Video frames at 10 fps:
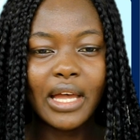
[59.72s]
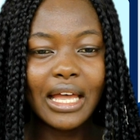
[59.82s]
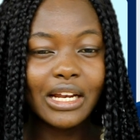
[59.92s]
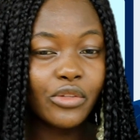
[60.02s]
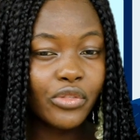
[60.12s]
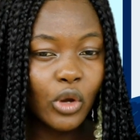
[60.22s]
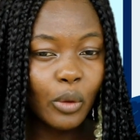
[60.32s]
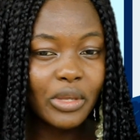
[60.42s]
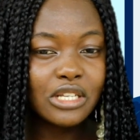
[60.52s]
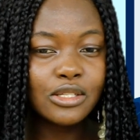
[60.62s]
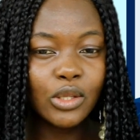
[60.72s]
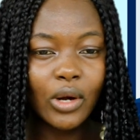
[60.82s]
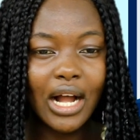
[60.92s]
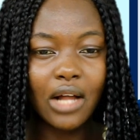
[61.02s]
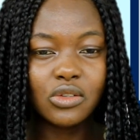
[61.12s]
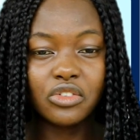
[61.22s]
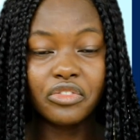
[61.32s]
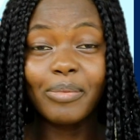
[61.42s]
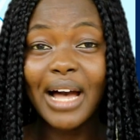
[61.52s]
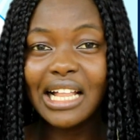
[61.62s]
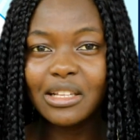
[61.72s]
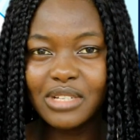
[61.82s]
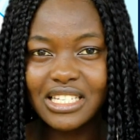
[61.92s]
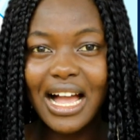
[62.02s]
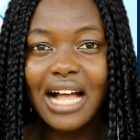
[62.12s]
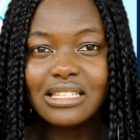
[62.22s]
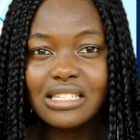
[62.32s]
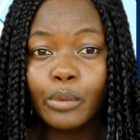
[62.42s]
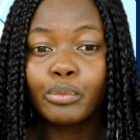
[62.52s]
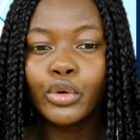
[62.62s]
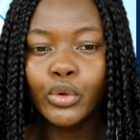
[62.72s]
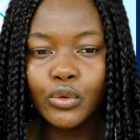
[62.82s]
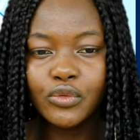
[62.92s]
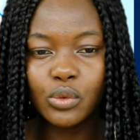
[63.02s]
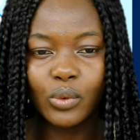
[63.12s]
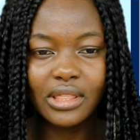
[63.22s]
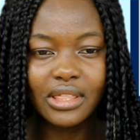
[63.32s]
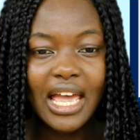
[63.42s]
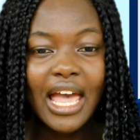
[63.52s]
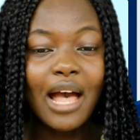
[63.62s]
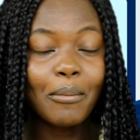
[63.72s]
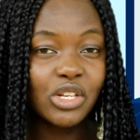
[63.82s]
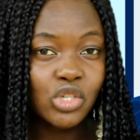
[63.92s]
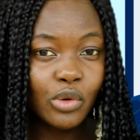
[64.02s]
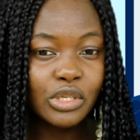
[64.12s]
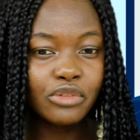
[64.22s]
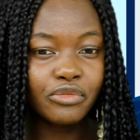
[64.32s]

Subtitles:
and Ethiopia's Law House of Parliament has approved with a majority